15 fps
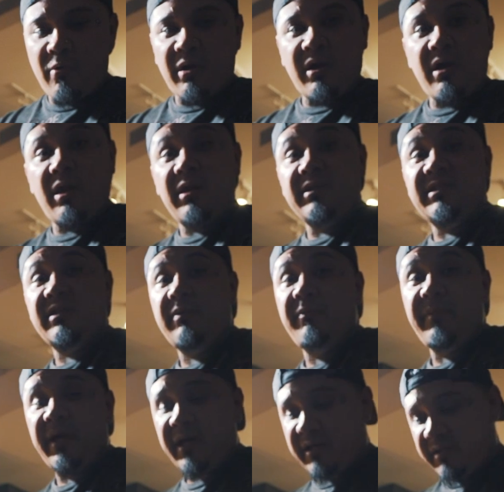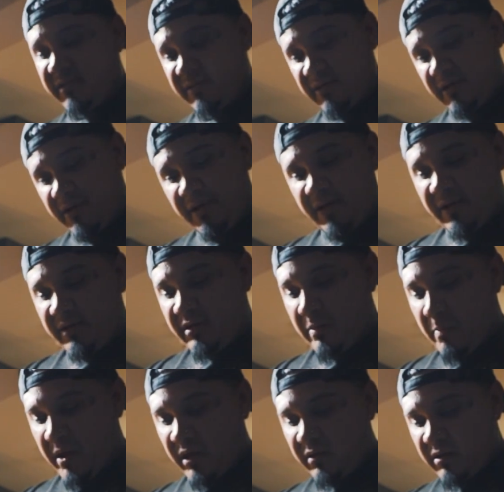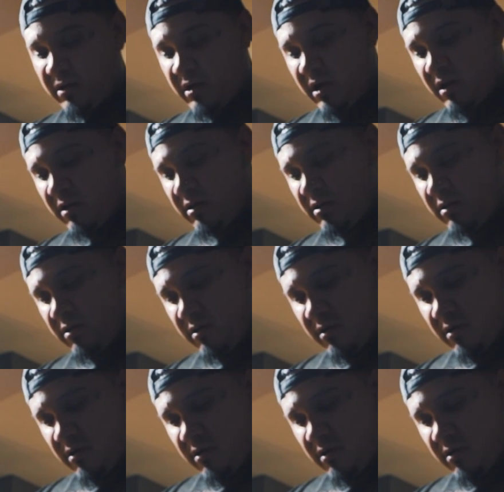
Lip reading: what colors to mix to make the color.